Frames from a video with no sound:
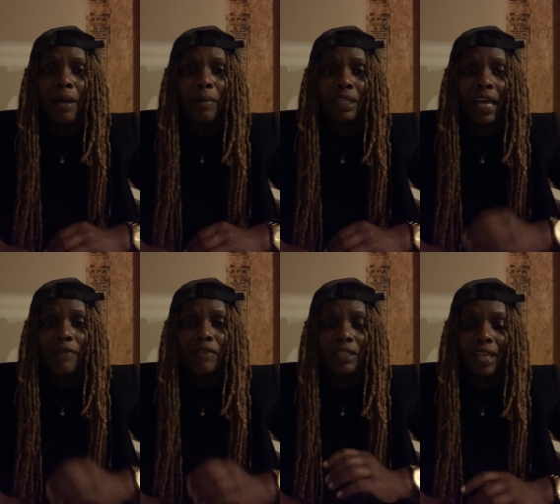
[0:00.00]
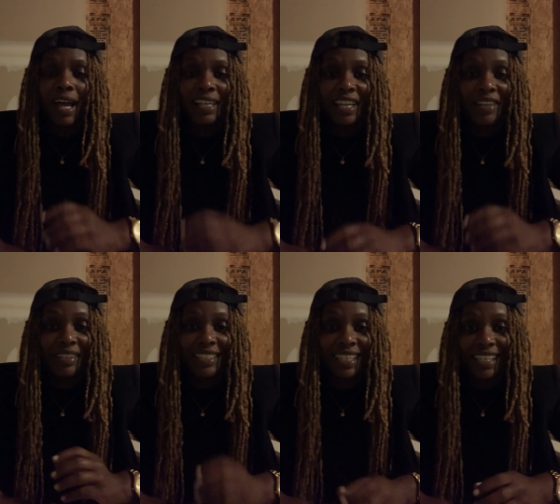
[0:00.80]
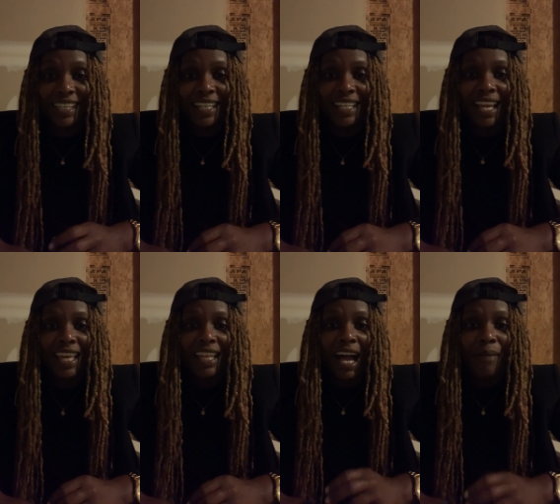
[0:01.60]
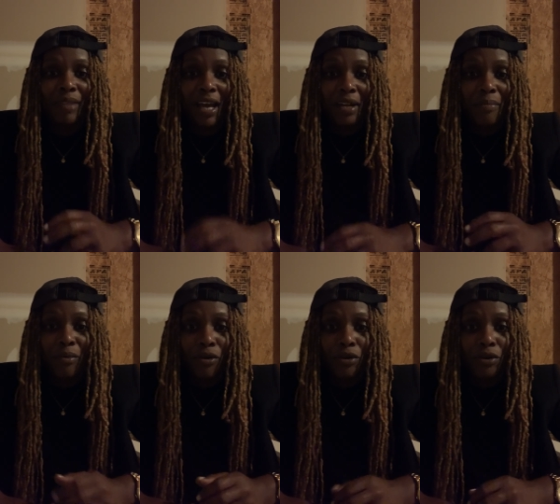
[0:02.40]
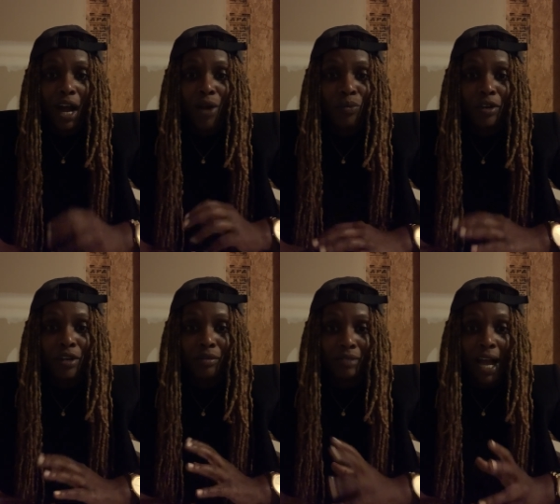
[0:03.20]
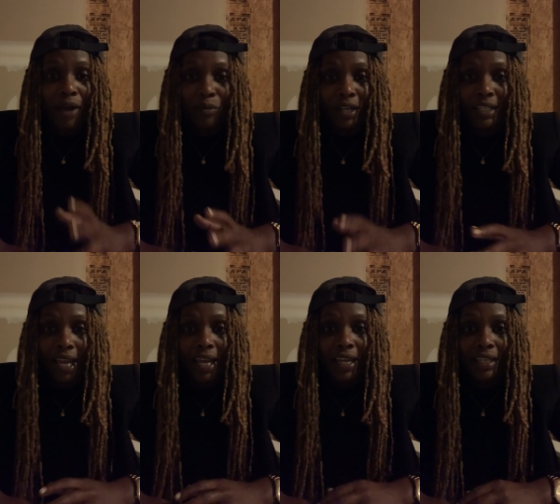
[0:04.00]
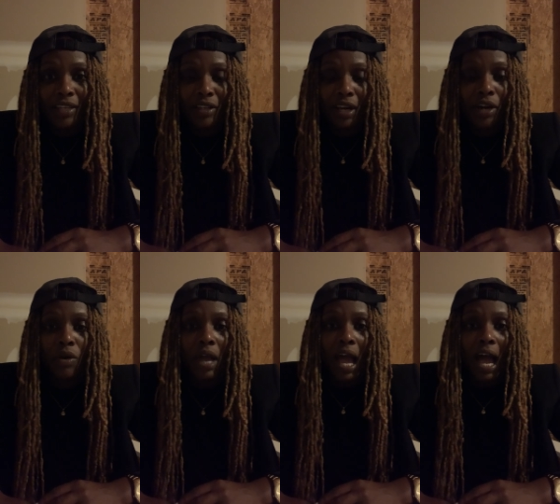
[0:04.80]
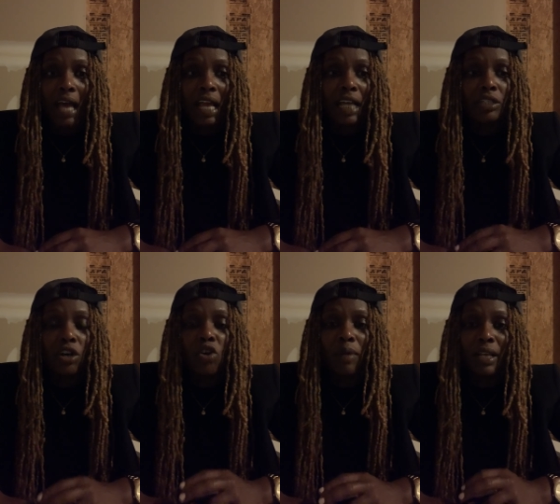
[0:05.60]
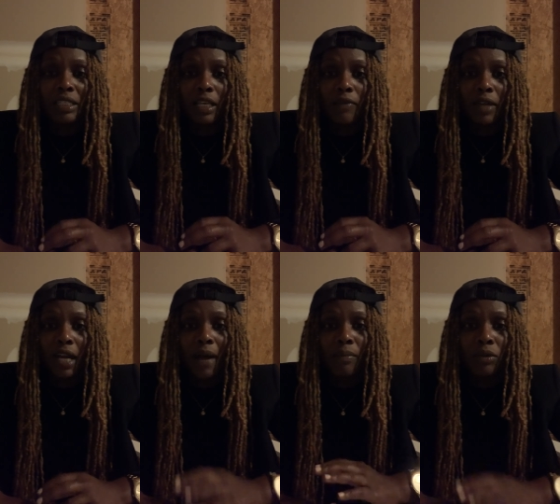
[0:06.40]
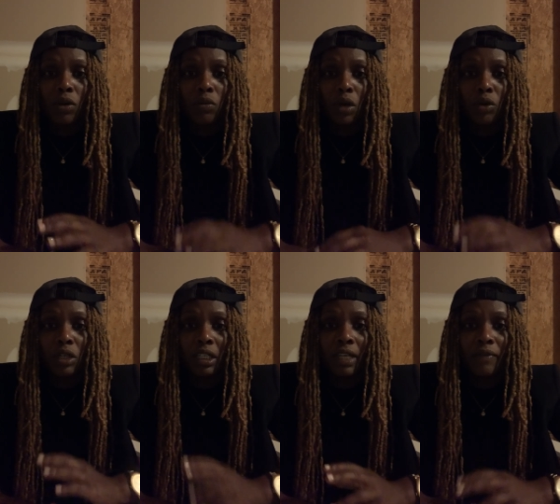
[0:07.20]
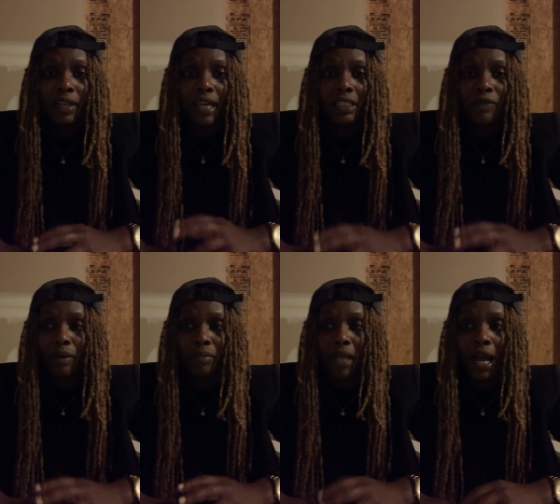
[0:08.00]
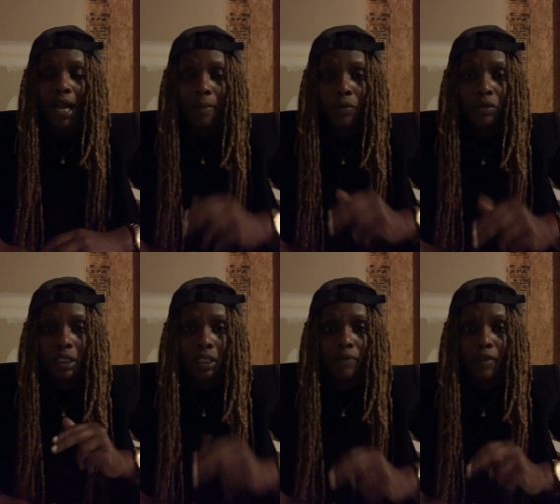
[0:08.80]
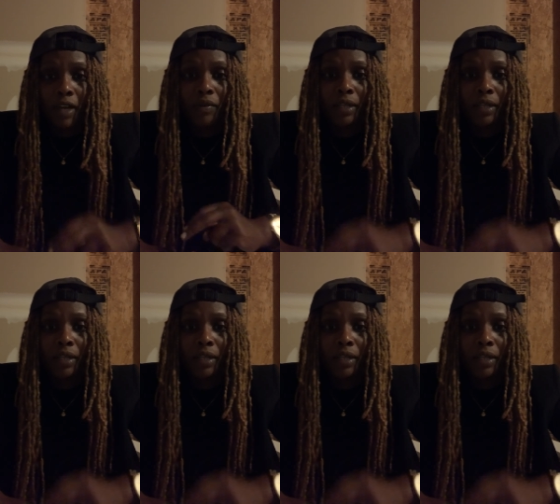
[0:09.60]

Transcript: life is not guaranteed, I'm not immortal, I will die one day, I told myself, like, I'm no longer living as if I'm dying. I'm going to live every